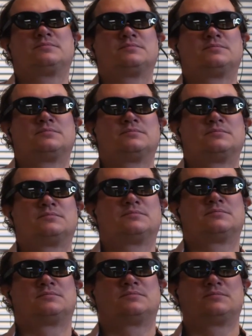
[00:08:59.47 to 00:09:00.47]

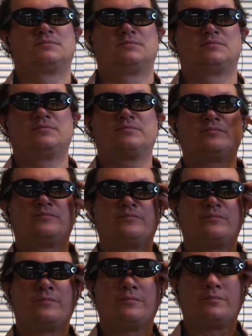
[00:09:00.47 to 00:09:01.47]

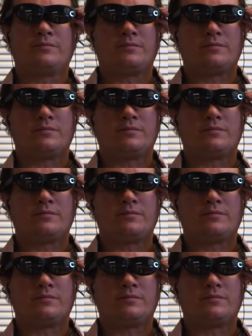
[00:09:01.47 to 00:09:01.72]
Nobody speaks.